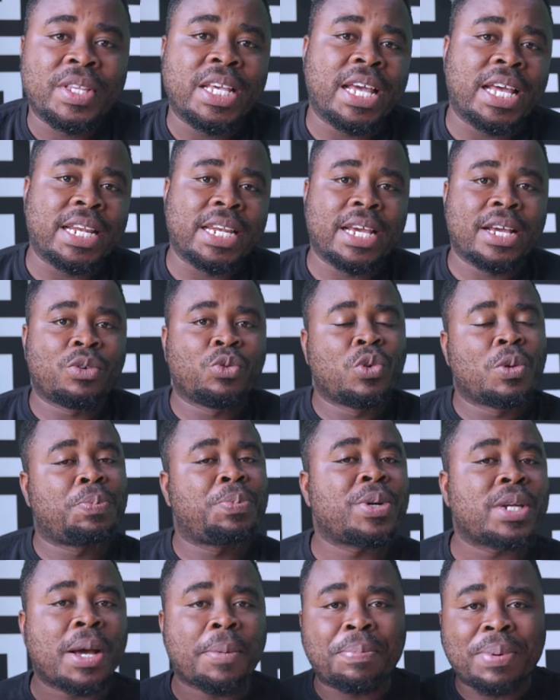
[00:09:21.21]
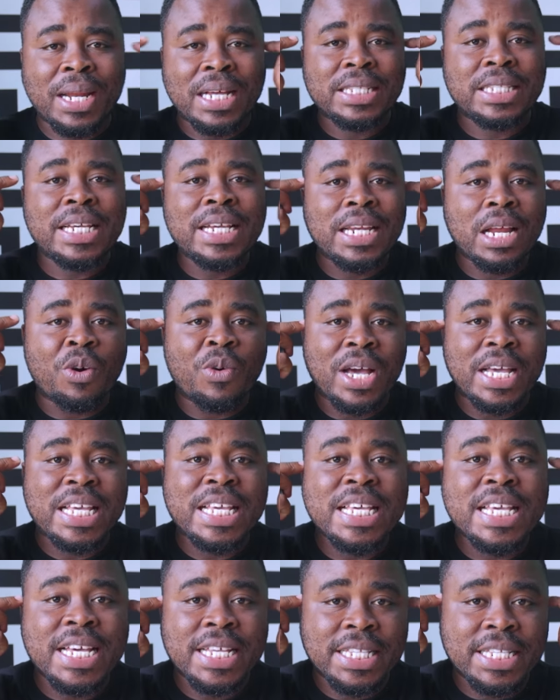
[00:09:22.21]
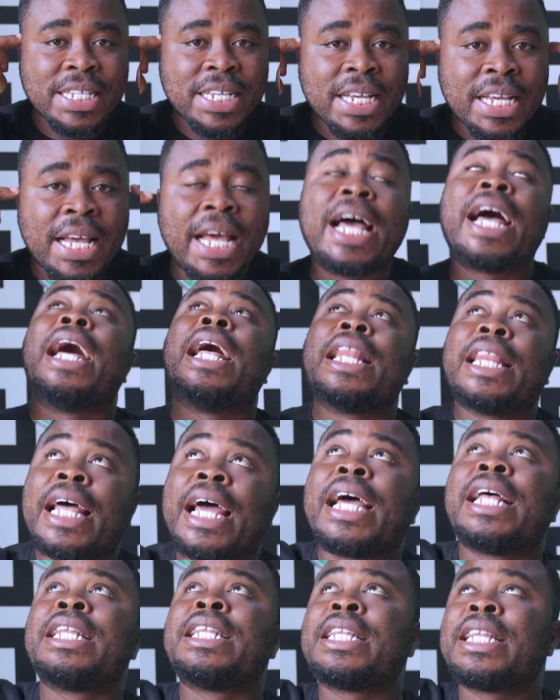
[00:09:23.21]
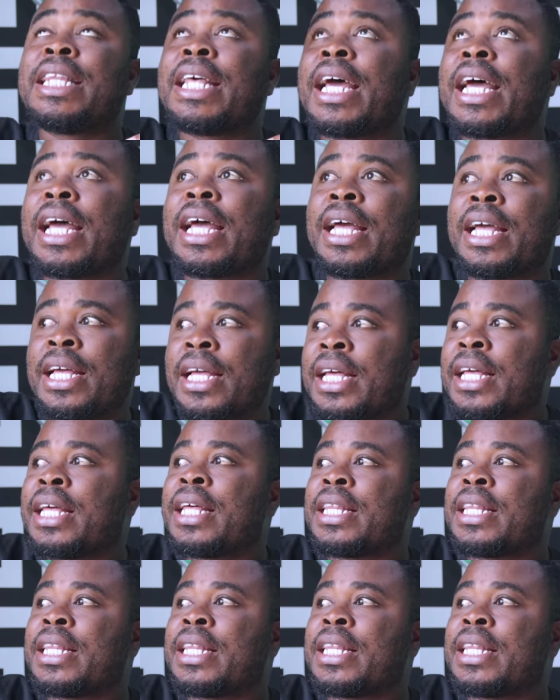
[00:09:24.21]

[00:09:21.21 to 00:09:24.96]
and then we put a plantain in our ears and then the,